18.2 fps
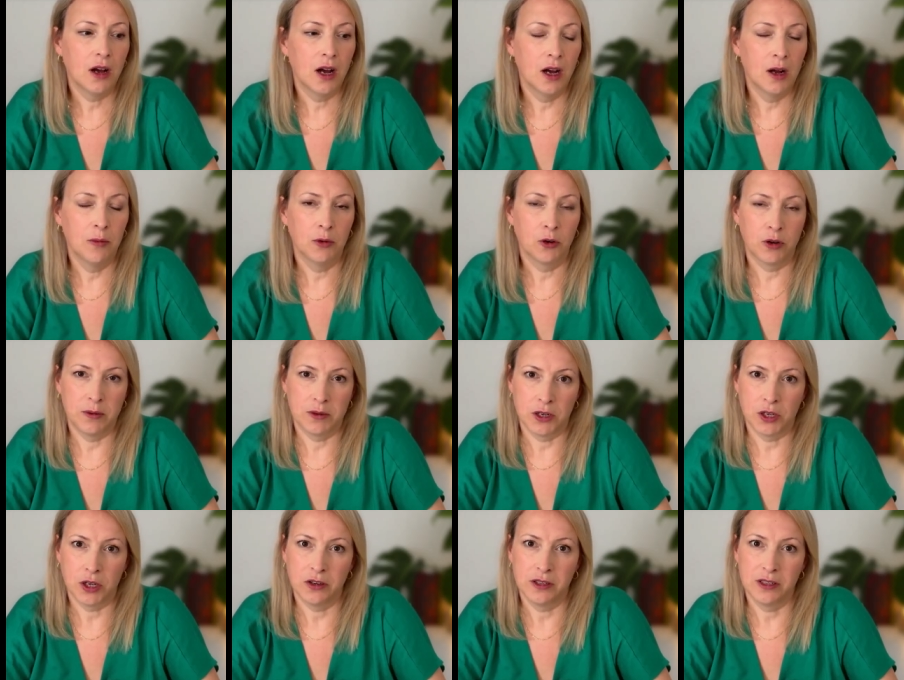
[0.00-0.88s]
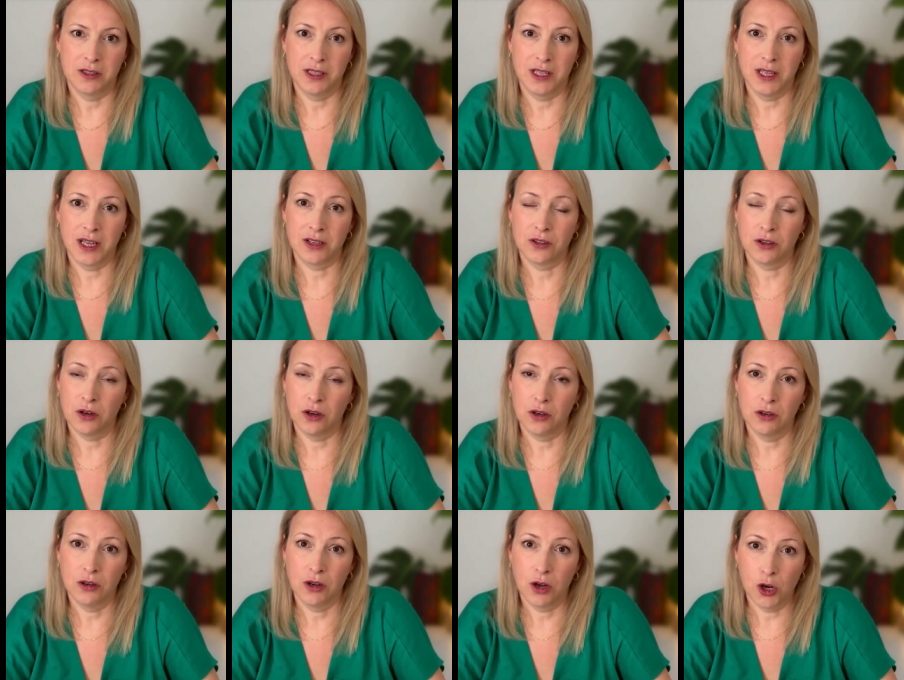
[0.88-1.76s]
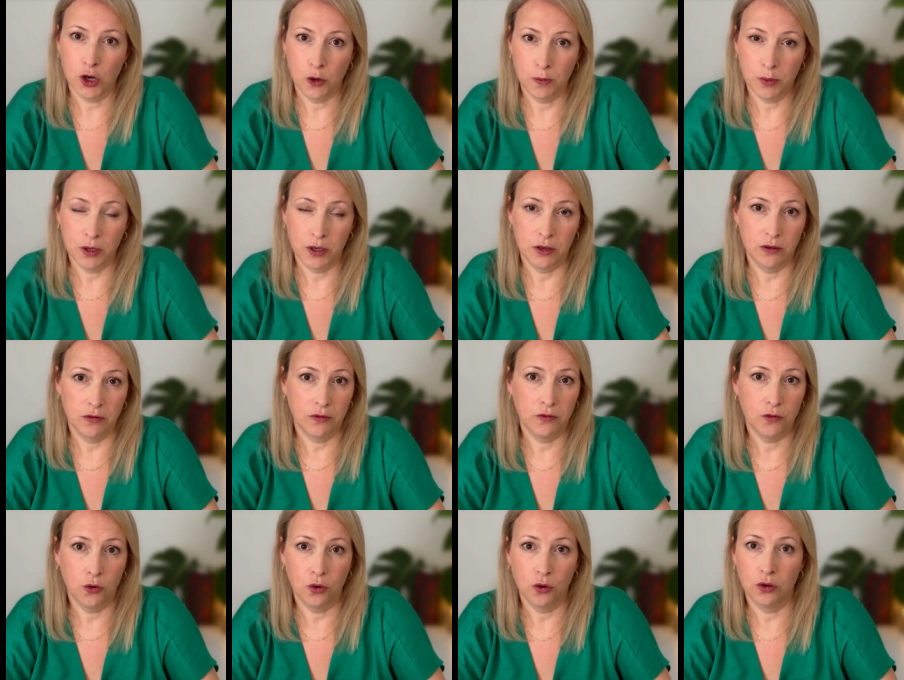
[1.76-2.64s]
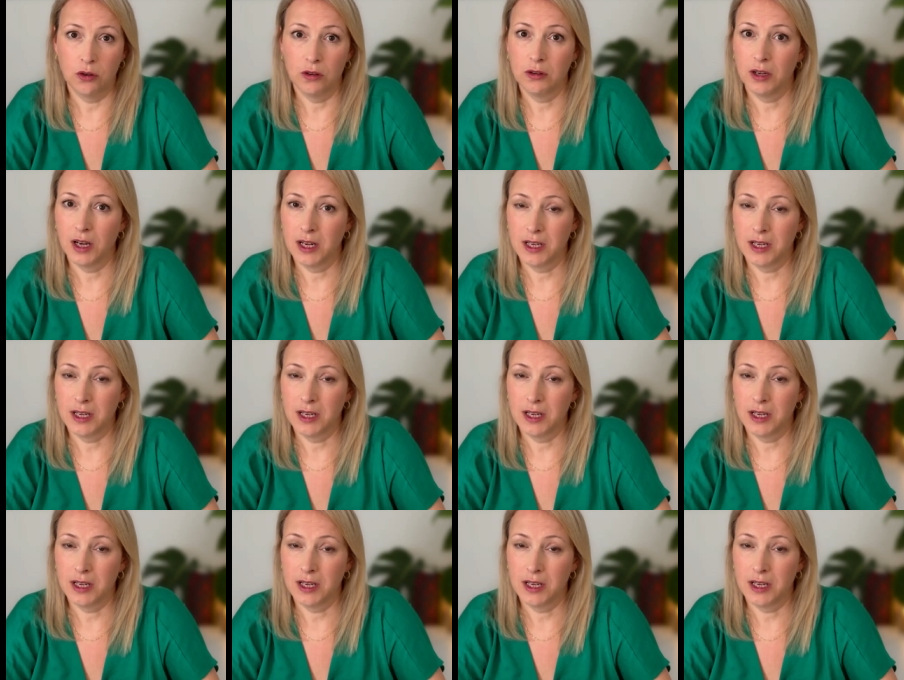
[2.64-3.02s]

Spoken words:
cryptocurrency that are open for